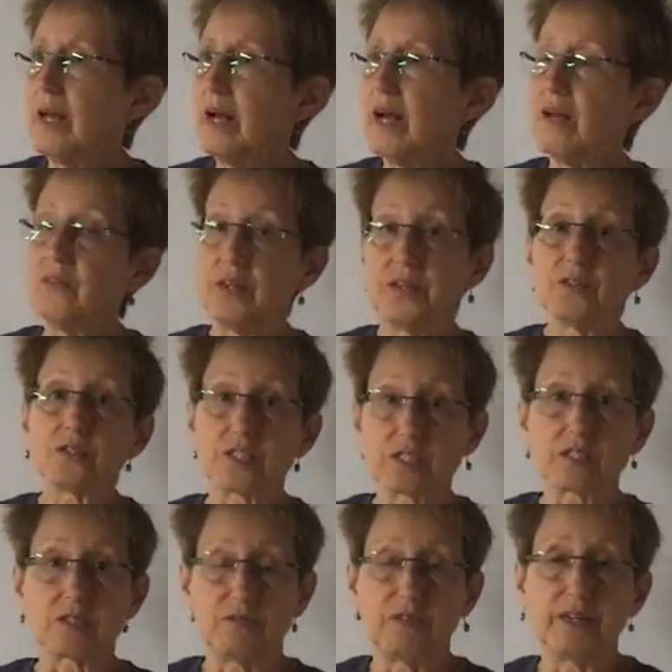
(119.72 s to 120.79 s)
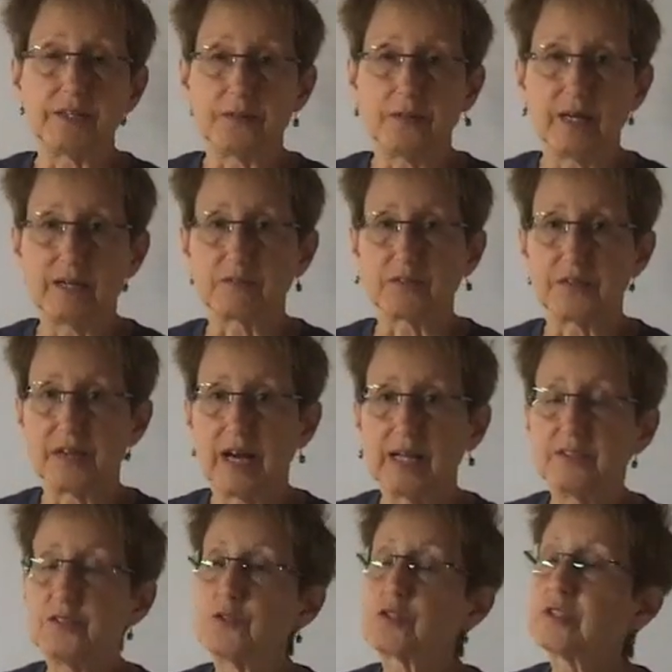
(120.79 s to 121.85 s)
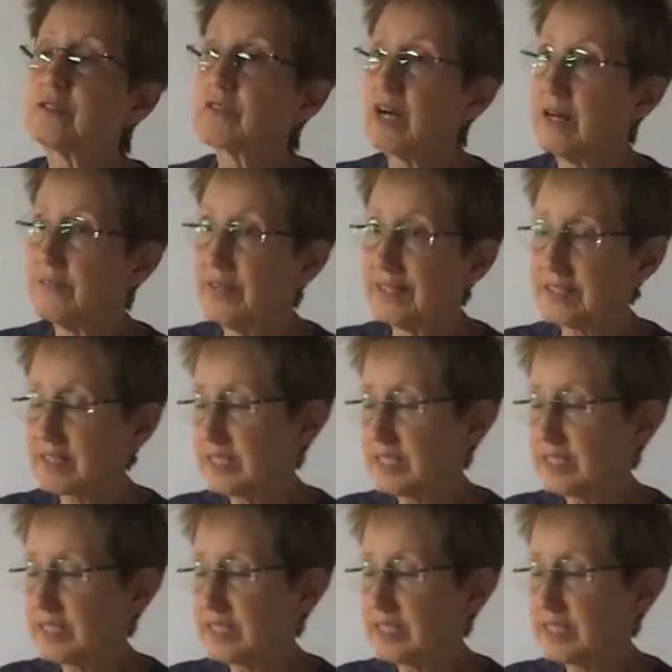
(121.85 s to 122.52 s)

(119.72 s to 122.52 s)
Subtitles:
And then there's just the final after that. And you should have gotten that